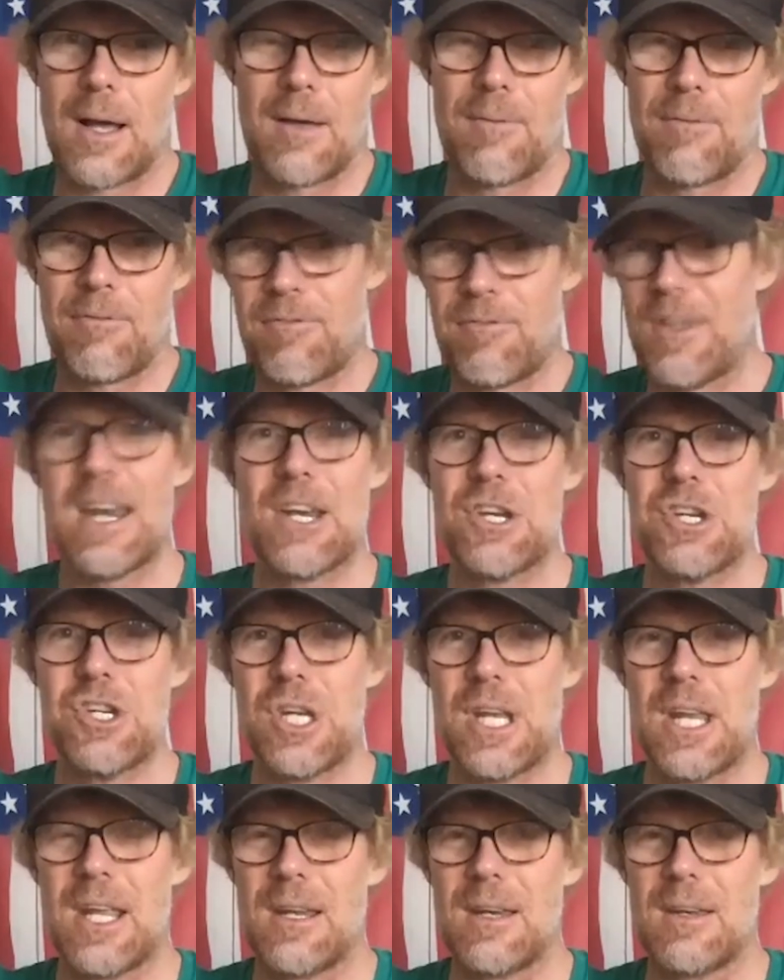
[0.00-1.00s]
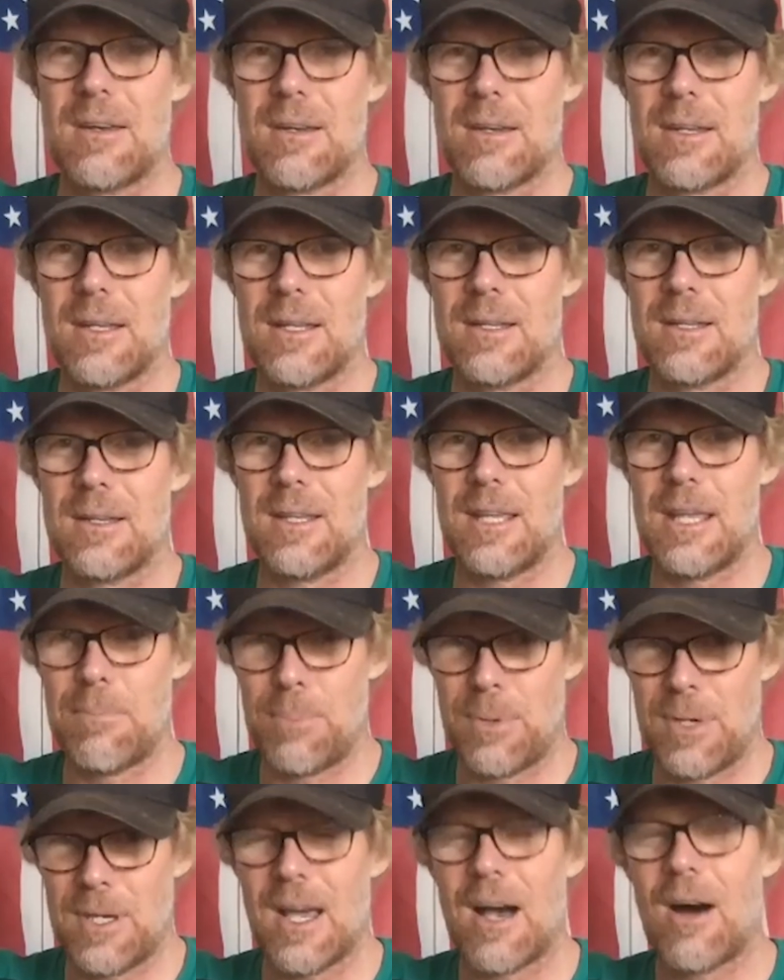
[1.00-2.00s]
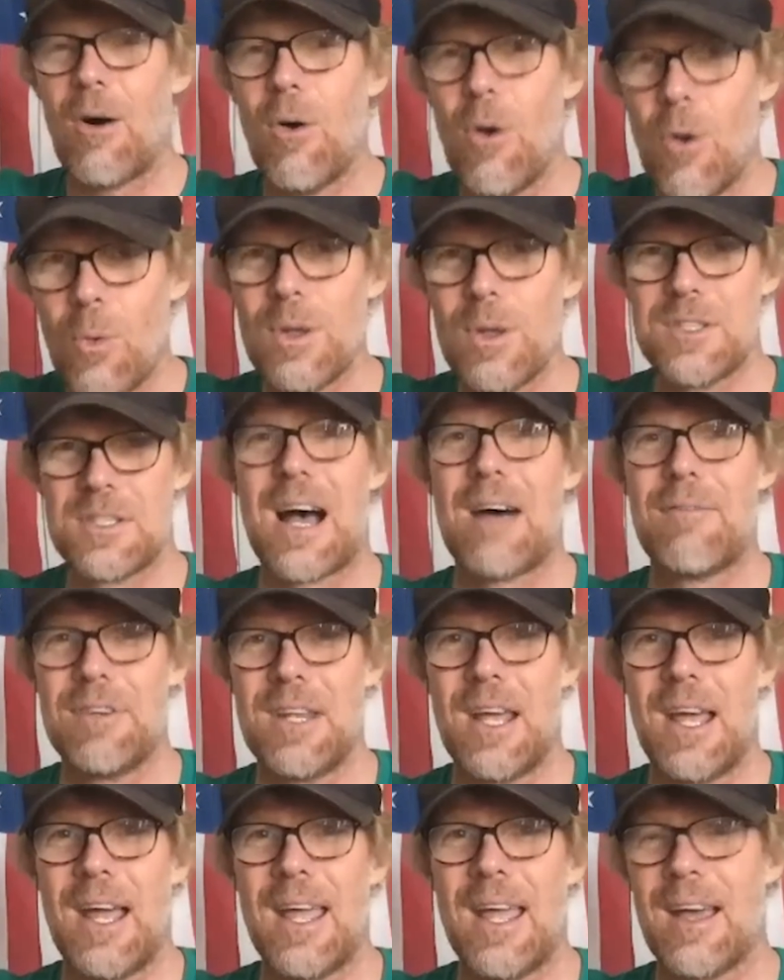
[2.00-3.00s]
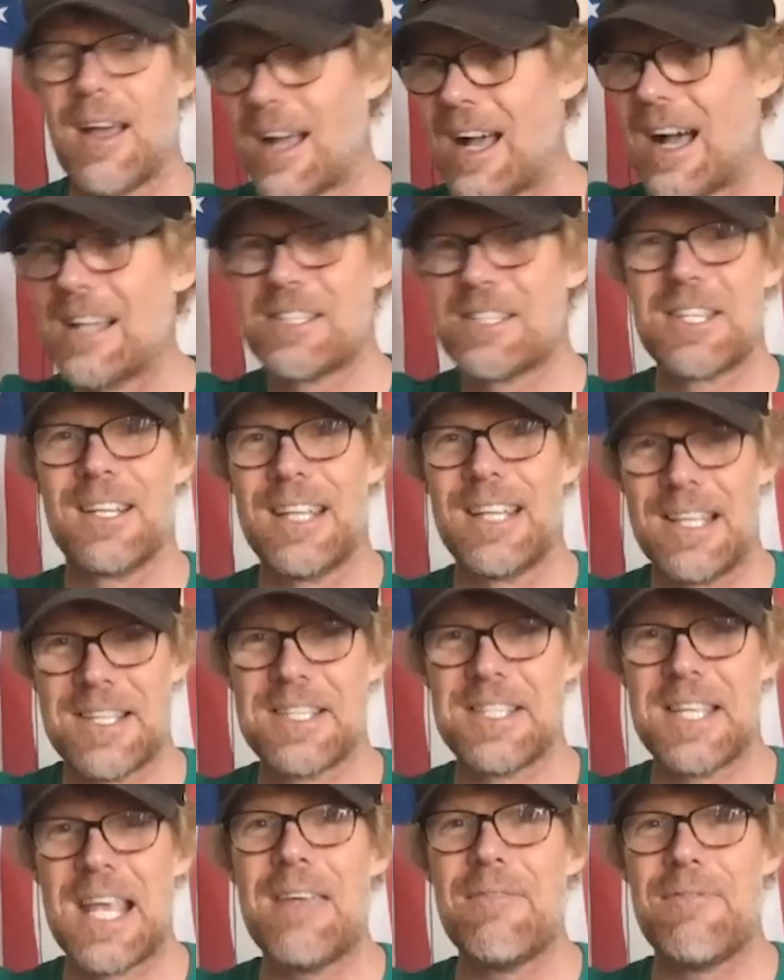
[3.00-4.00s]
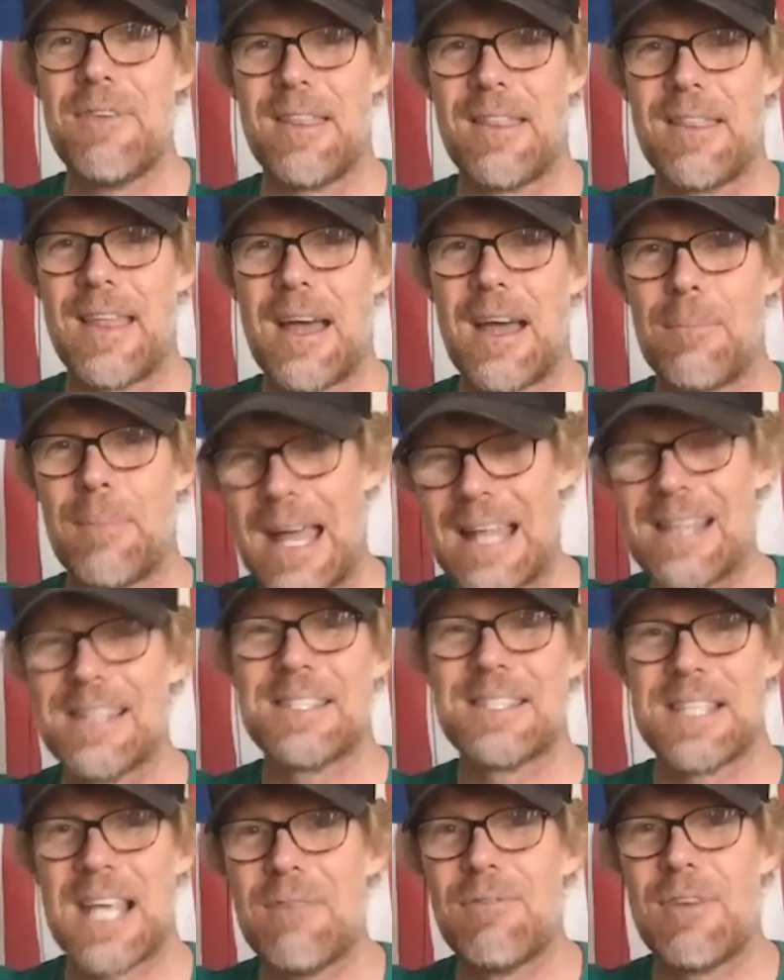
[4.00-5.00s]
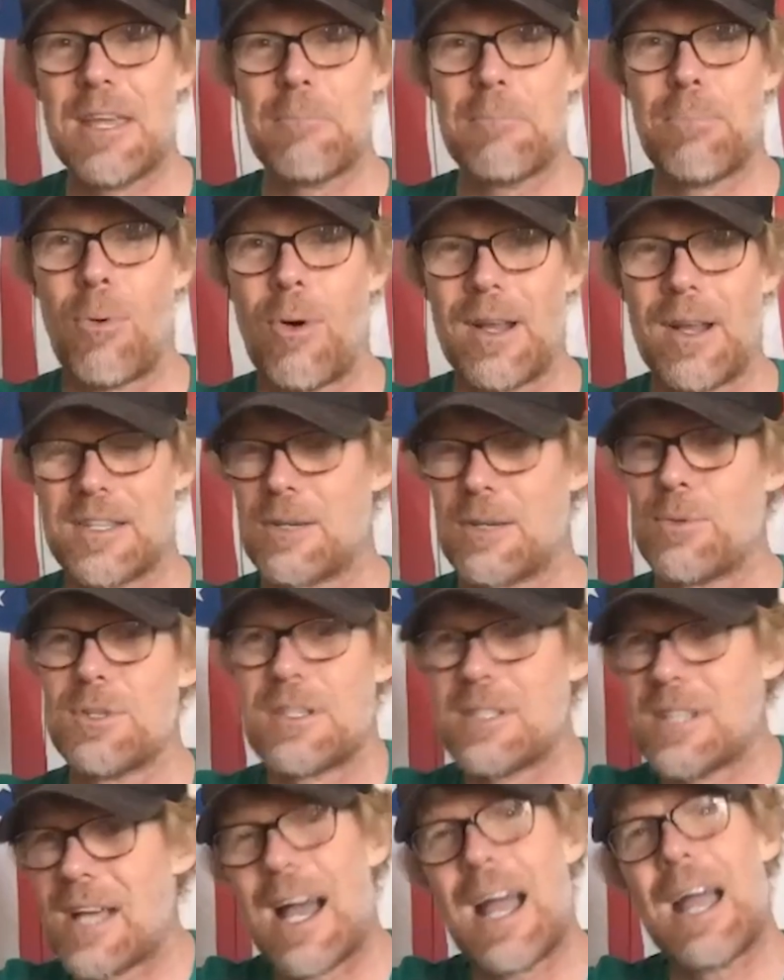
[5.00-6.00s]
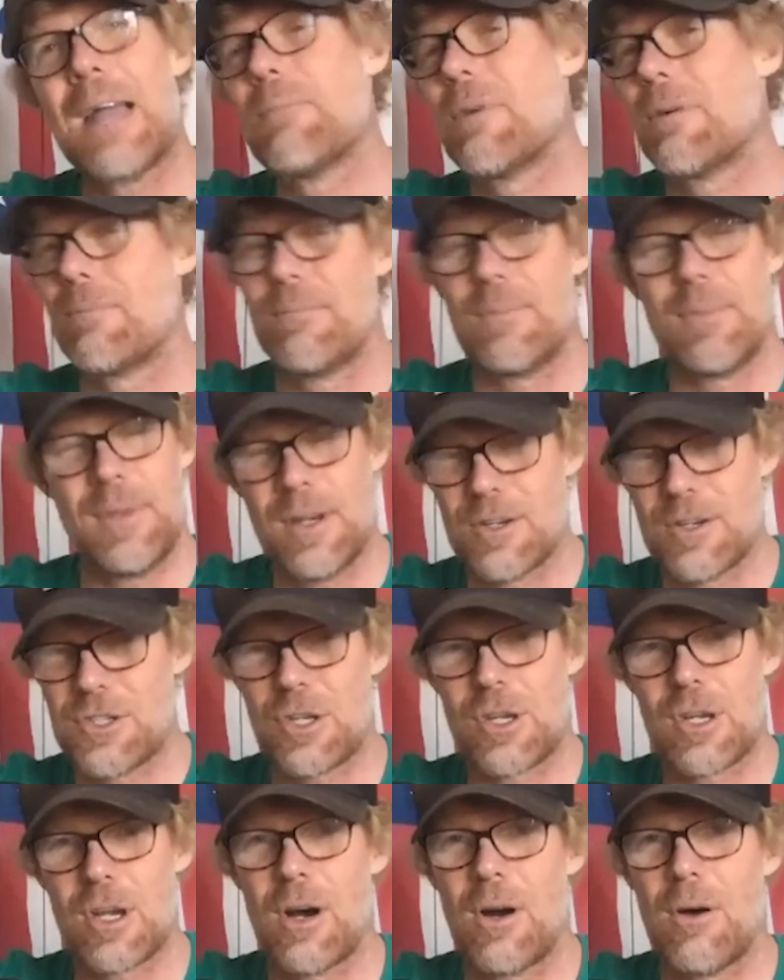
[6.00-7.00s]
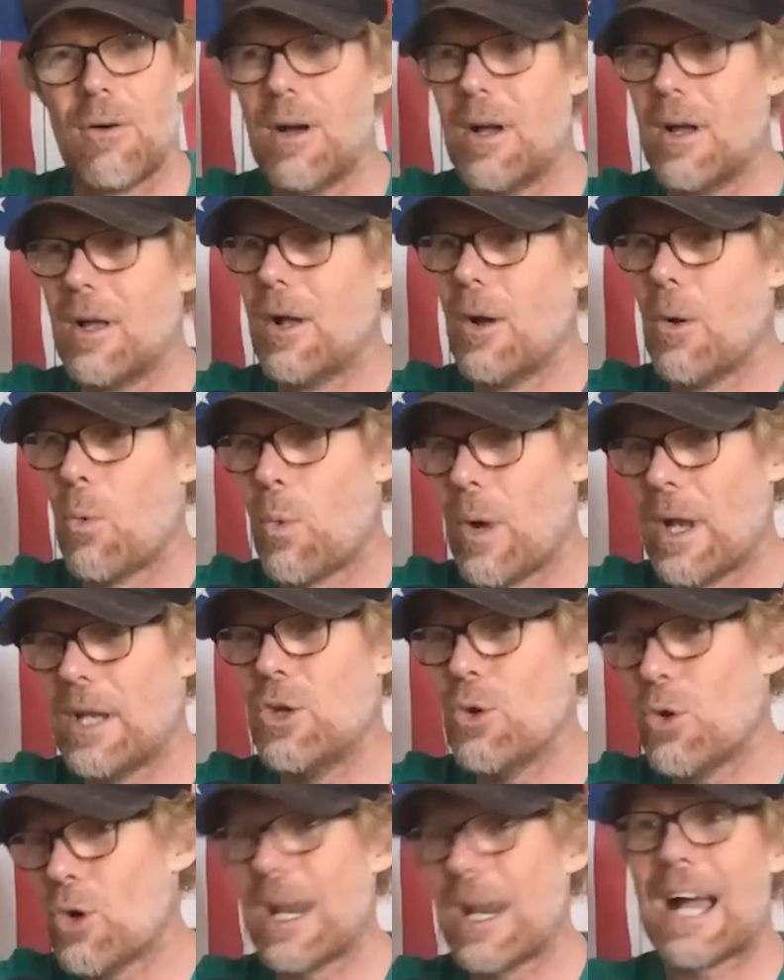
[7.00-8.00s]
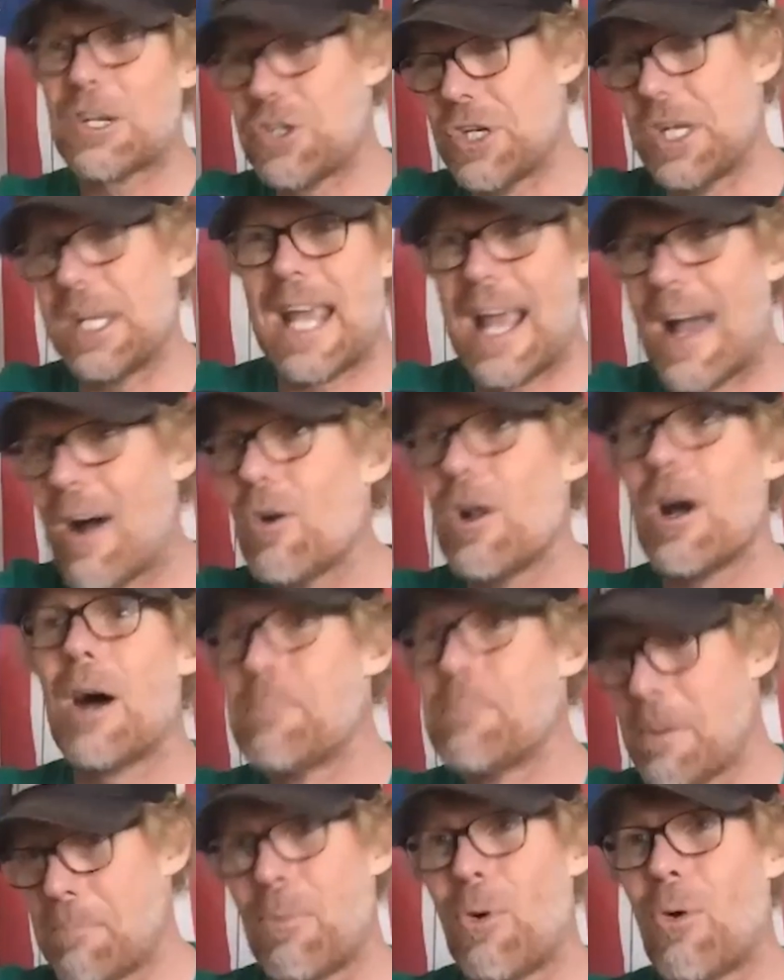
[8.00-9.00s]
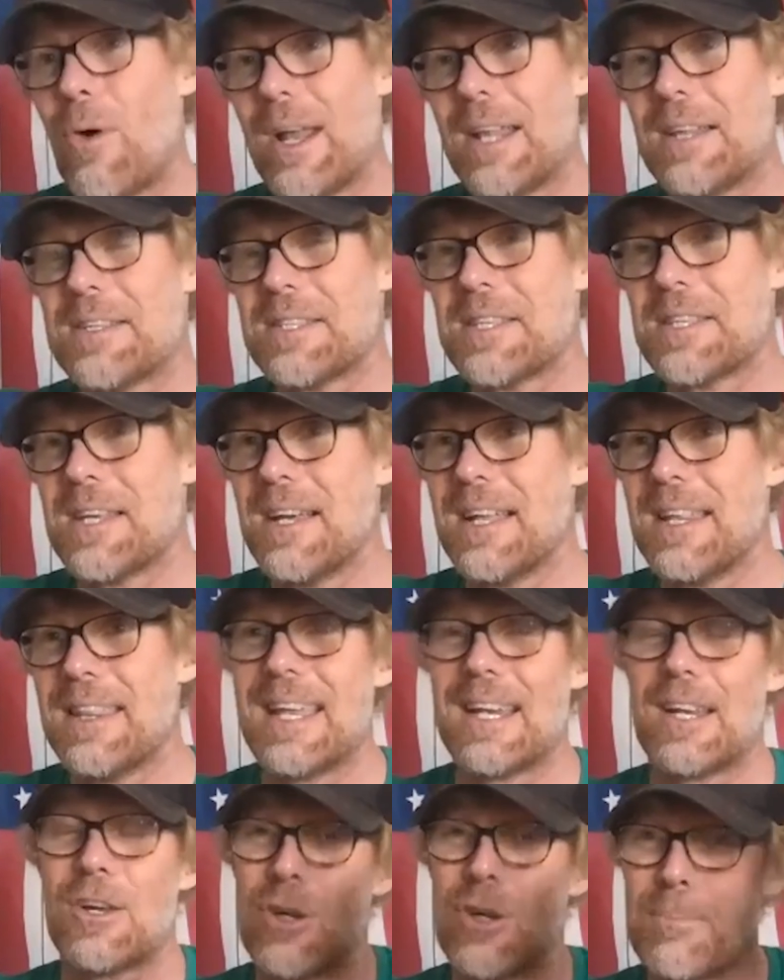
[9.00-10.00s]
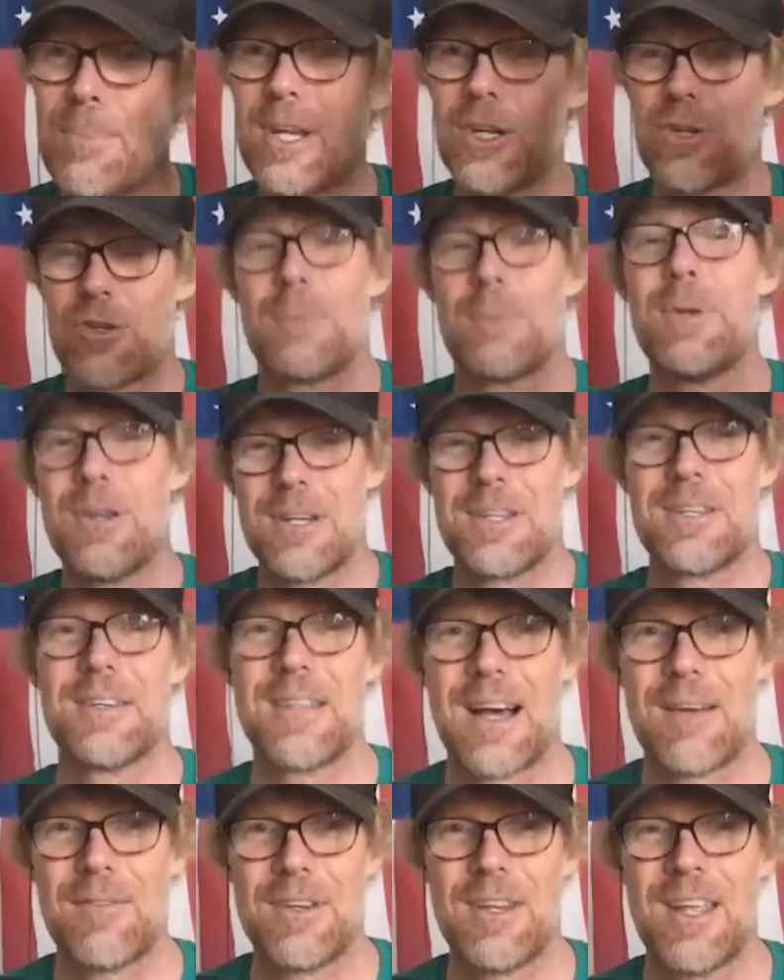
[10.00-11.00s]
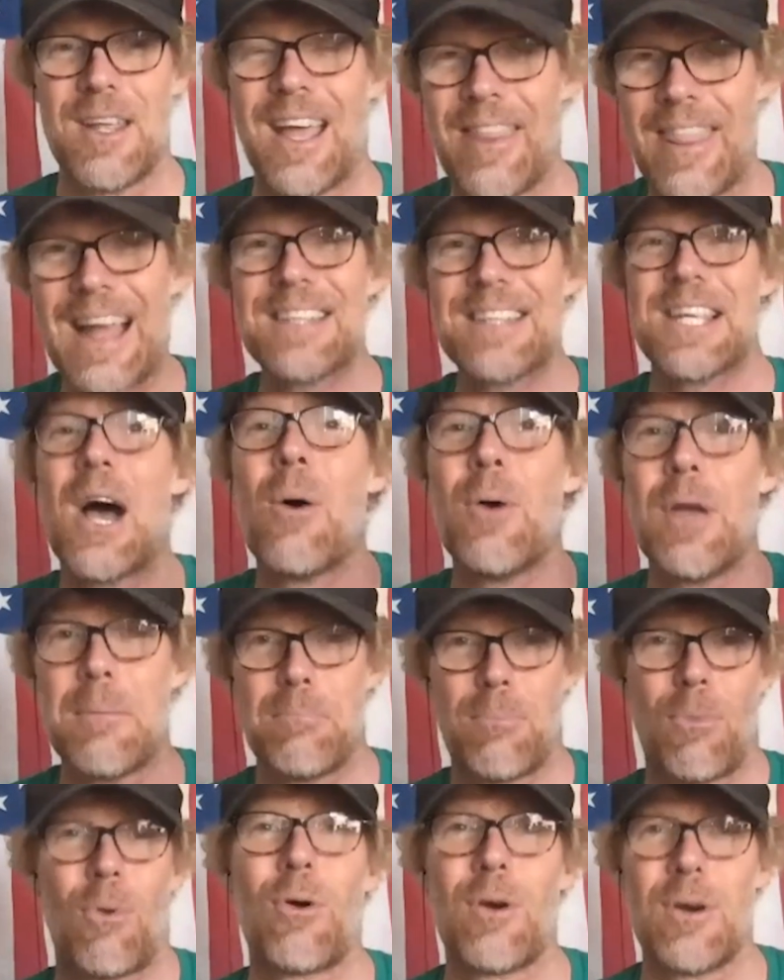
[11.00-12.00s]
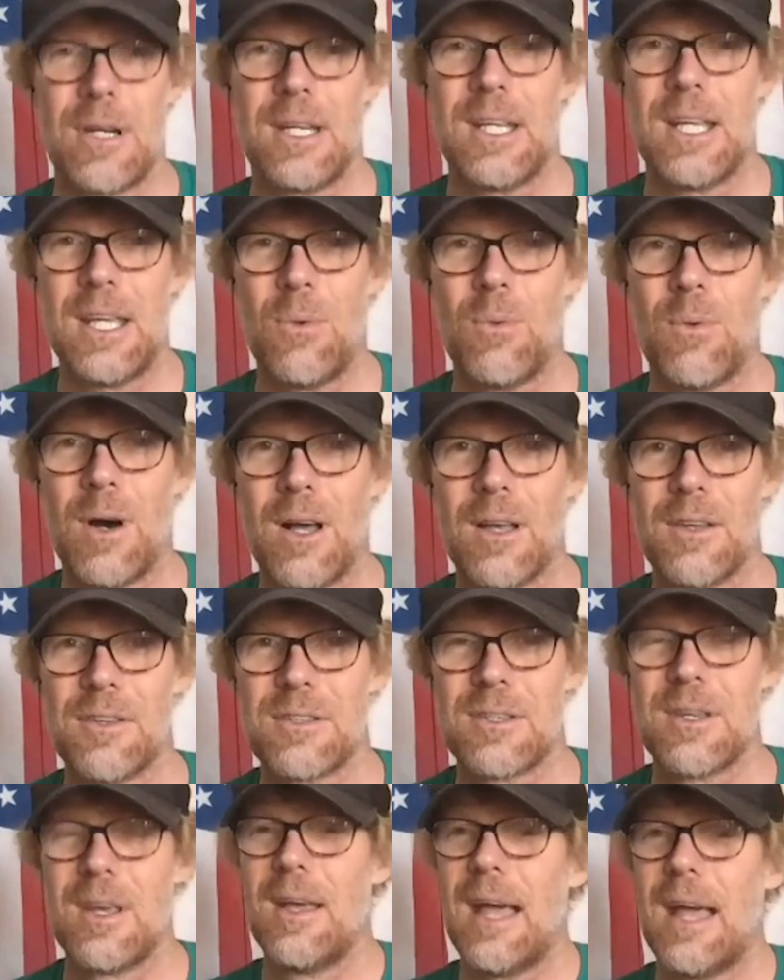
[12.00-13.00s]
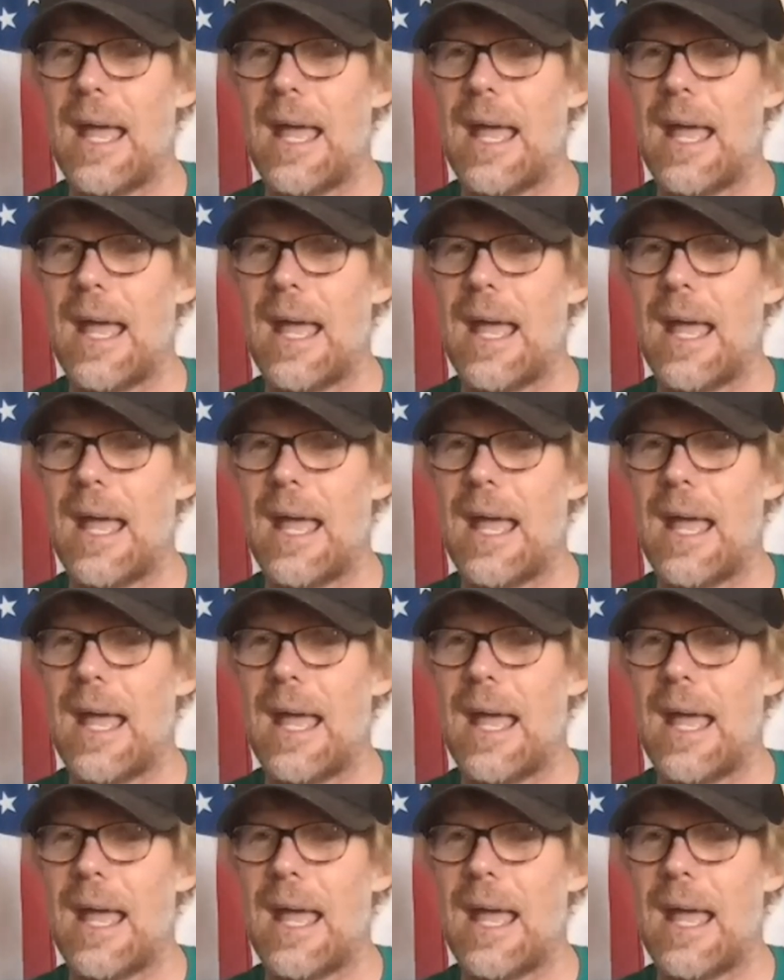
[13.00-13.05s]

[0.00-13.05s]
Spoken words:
finish in the EPL was David De Gea, constantly saving them and saving points. There was a time years ago when you could actually count up the points that could be attributed to David De Gea. That's how important he was.